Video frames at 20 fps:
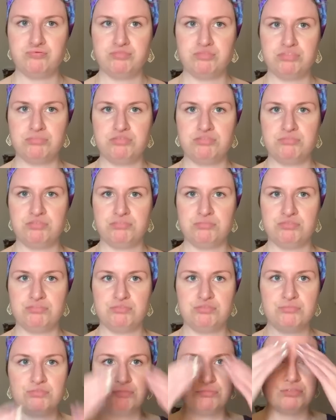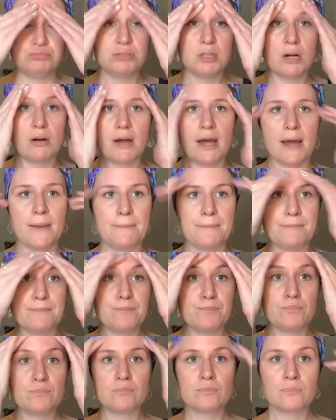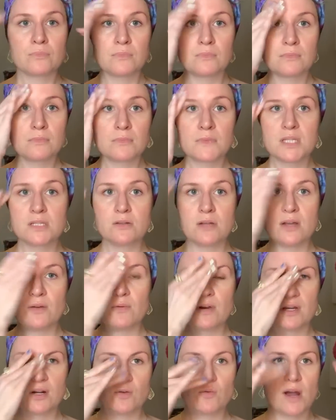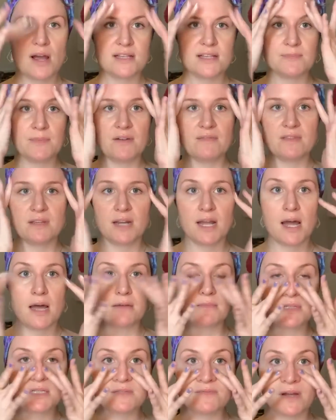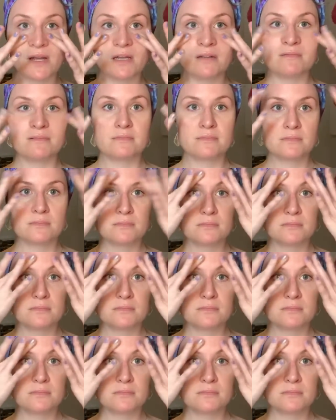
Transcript: Okay. It's okay. We're going to rise above the Nat. It's fine.